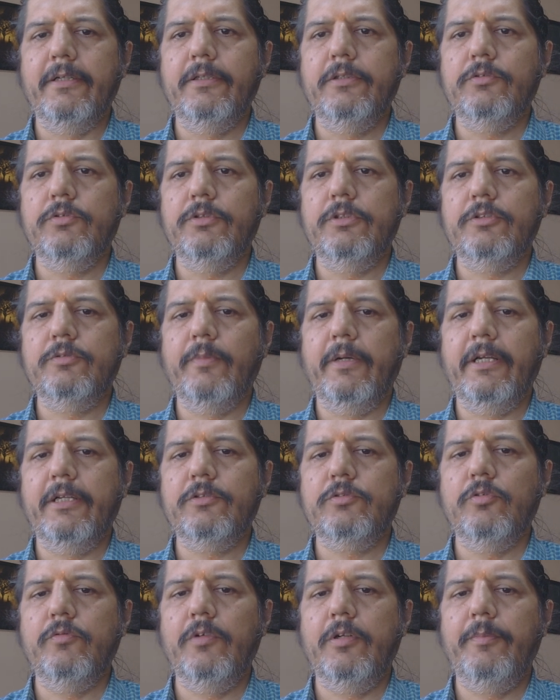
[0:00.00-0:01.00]
So this
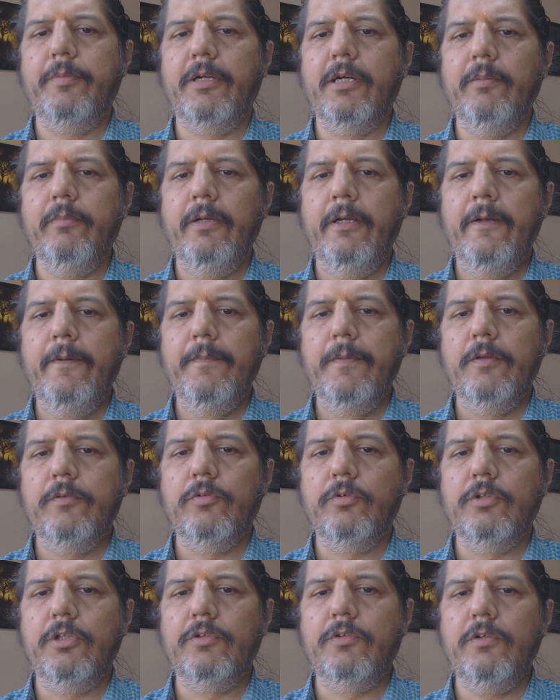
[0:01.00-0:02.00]
minus 2 will become,
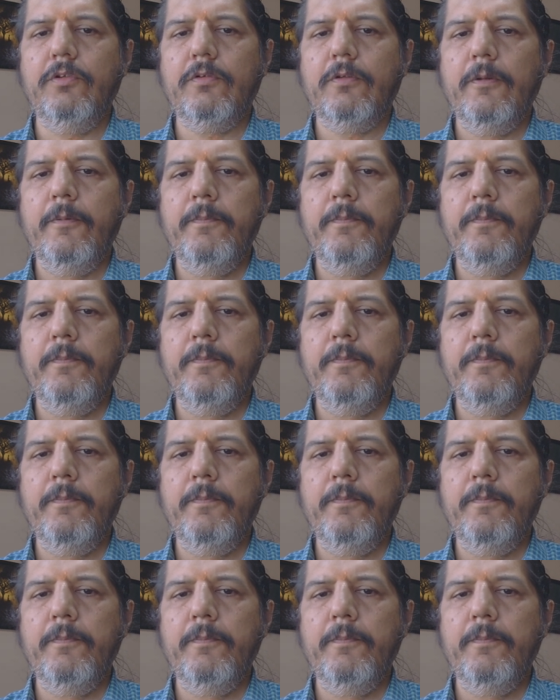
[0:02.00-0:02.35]
so this is